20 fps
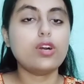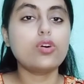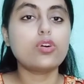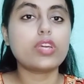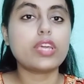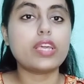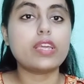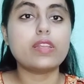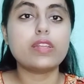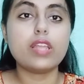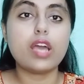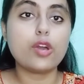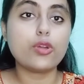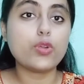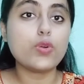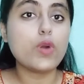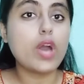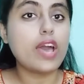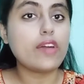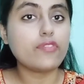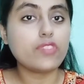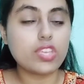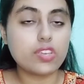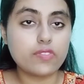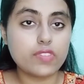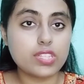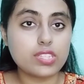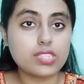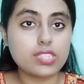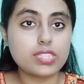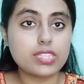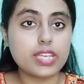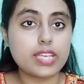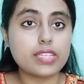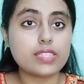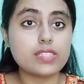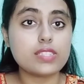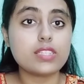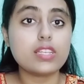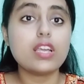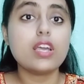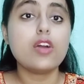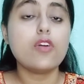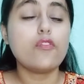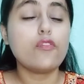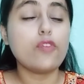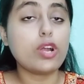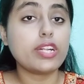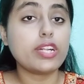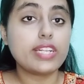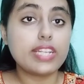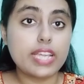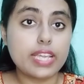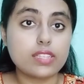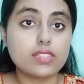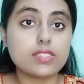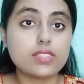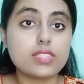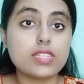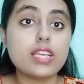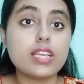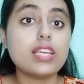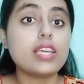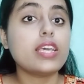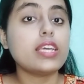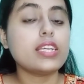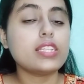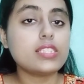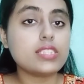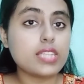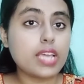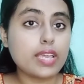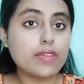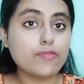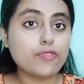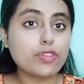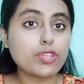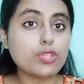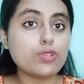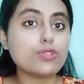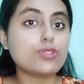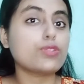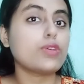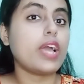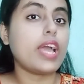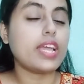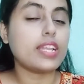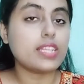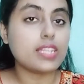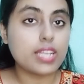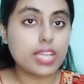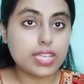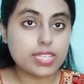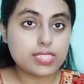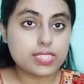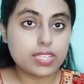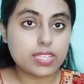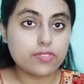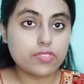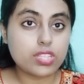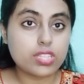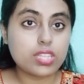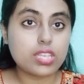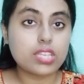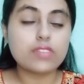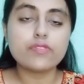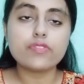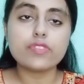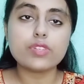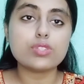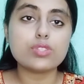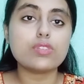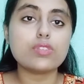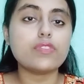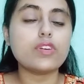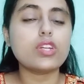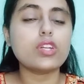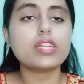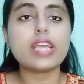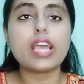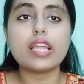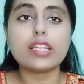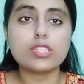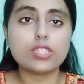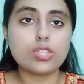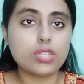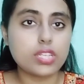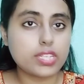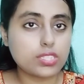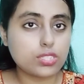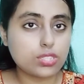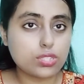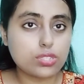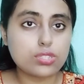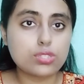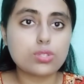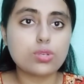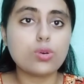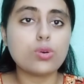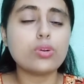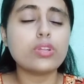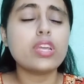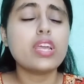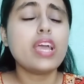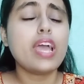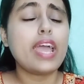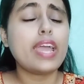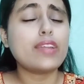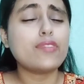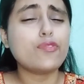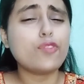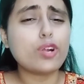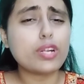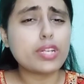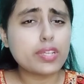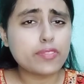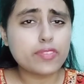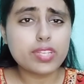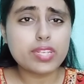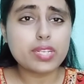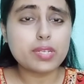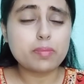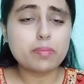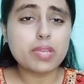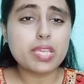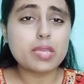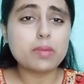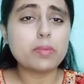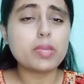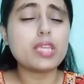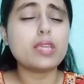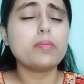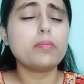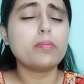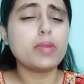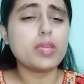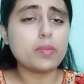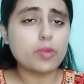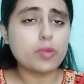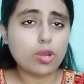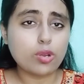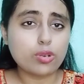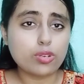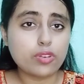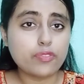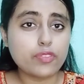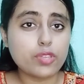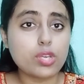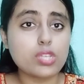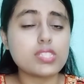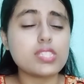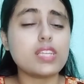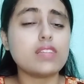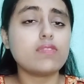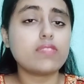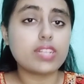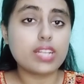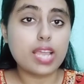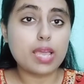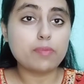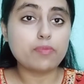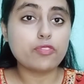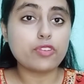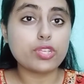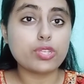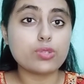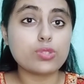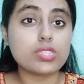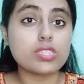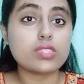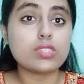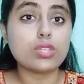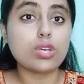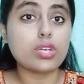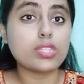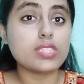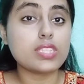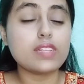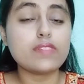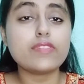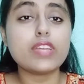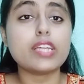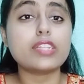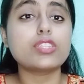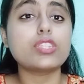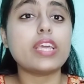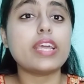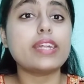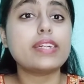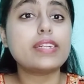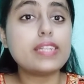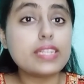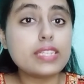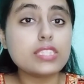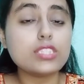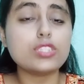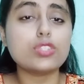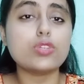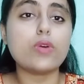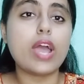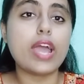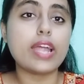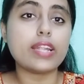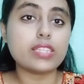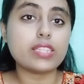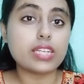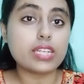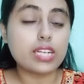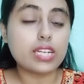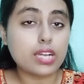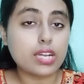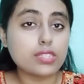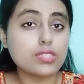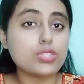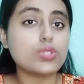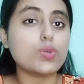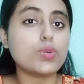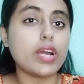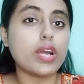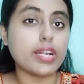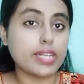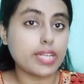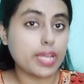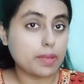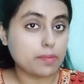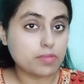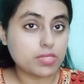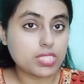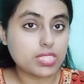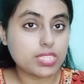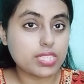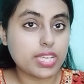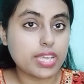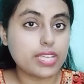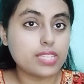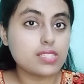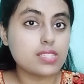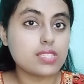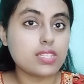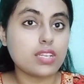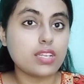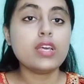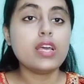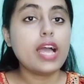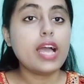Okay, now you have given the test. What next? It's time for you to analyze everything. First of all, calculate your score and whatever it may be proud of yourself. Clap for yourself that at least you had the guts to attempt the test.